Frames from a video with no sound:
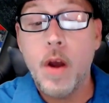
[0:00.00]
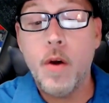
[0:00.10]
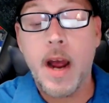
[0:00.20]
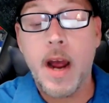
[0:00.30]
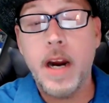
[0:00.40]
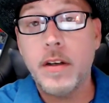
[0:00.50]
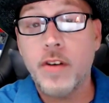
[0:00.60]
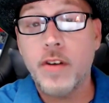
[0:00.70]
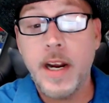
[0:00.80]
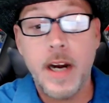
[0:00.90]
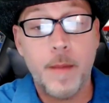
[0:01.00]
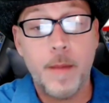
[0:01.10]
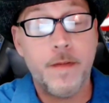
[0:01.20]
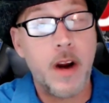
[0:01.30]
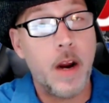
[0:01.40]
who I hear is training
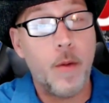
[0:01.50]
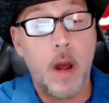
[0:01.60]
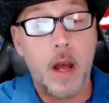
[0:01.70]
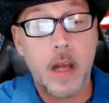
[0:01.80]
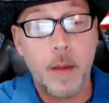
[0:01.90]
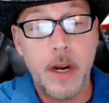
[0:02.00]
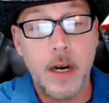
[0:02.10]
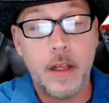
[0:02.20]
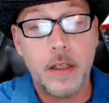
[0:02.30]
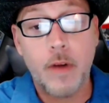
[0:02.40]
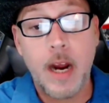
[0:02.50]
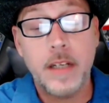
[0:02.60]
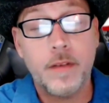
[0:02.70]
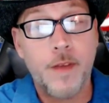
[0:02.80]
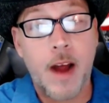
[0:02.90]
up very well coming into this
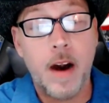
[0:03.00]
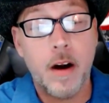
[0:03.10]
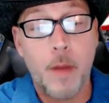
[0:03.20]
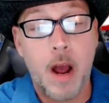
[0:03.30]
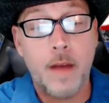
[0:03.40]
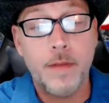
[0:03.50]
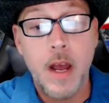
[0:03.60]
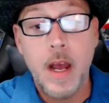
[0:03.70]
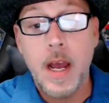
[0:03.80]
race, firing him off.